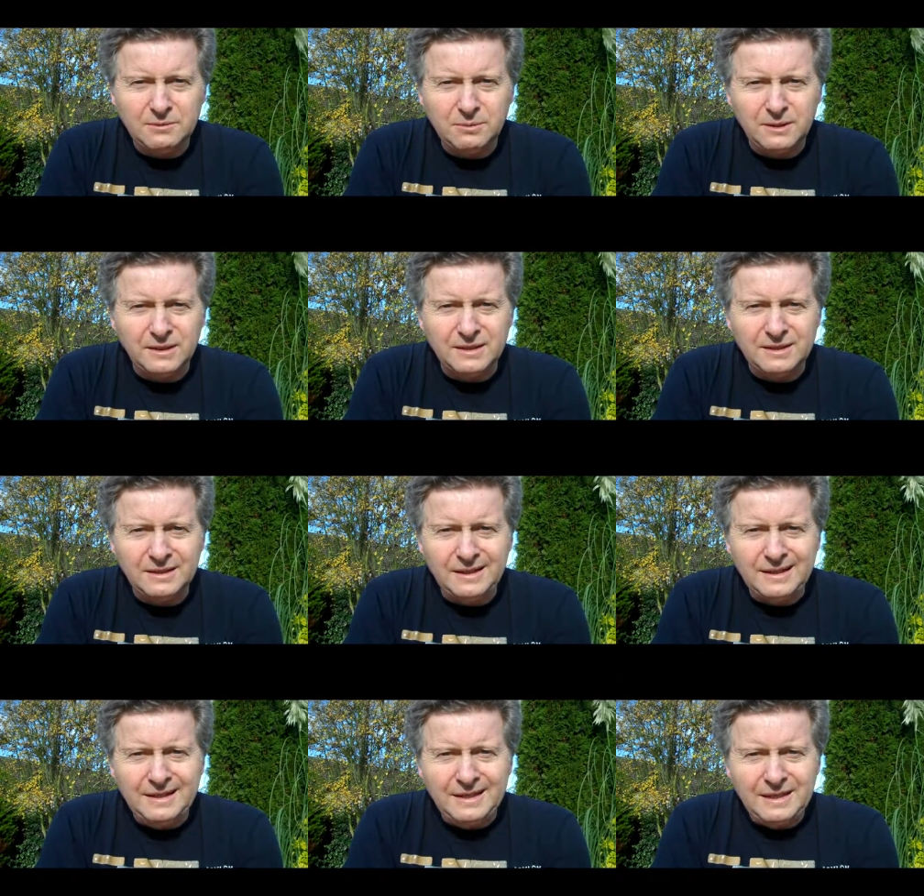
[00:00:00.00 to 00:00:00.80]
with us,
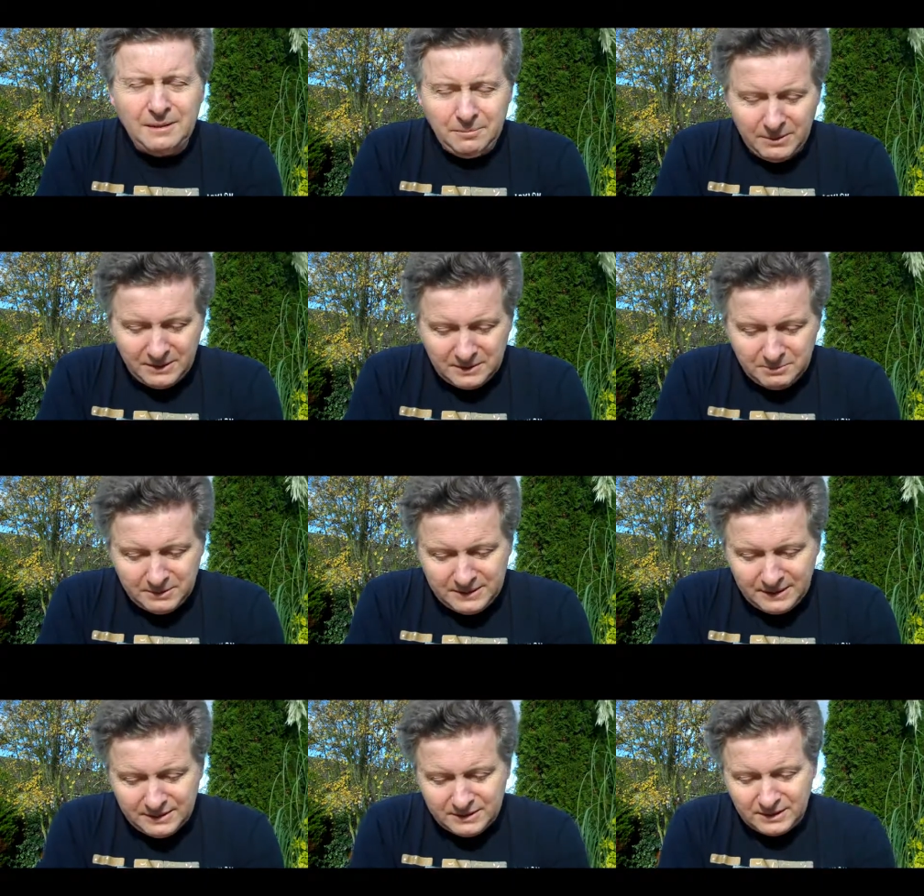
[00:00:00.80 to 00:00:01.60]
because
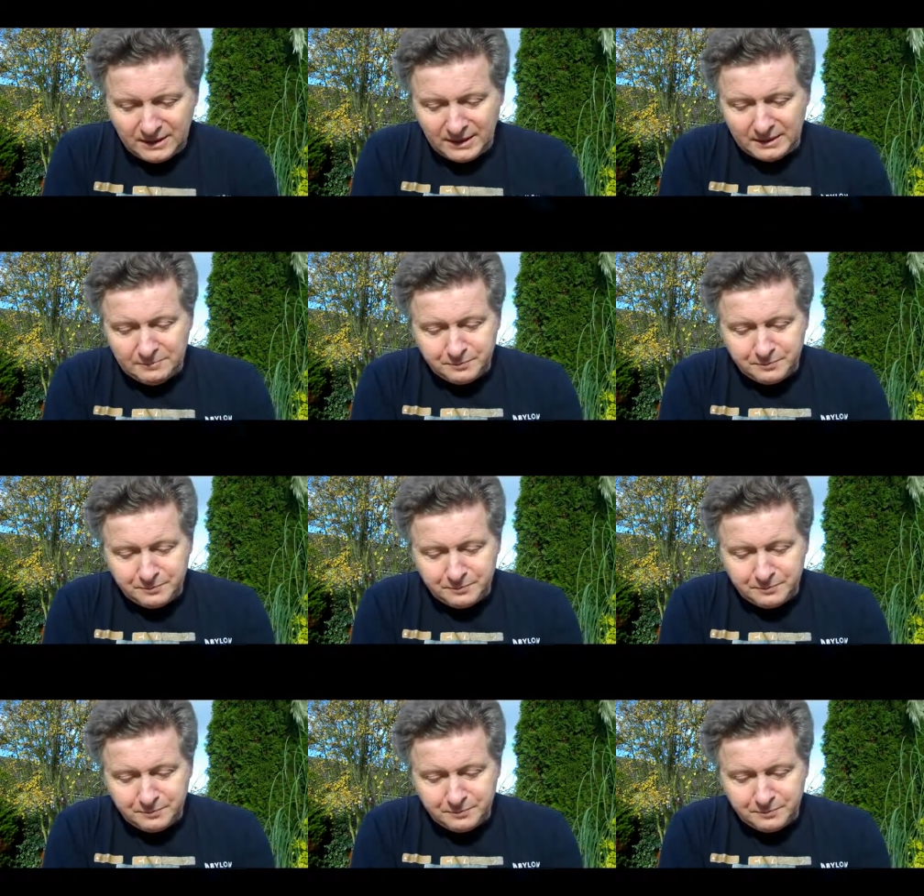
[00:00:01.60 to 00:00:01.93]
potentially